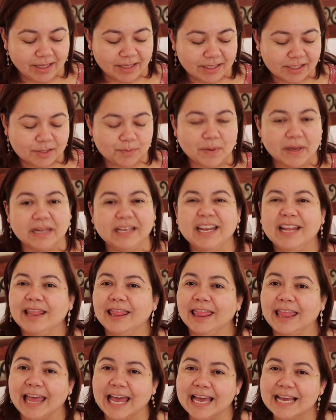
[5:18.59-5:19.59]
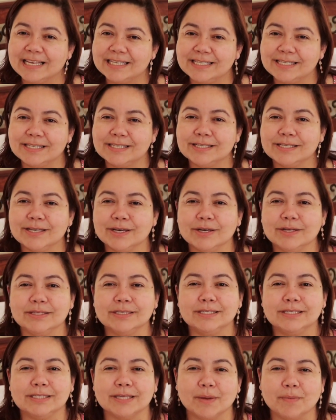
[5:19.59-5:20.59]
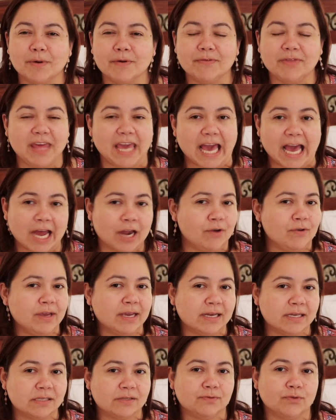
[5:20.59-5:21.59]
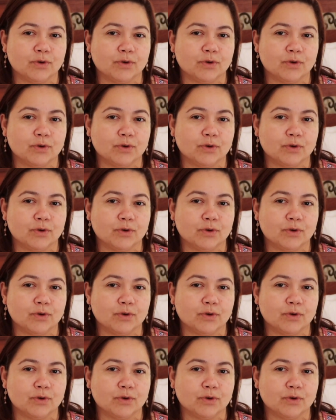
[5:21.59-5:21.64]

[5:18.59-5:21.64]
spending less on some of the areas,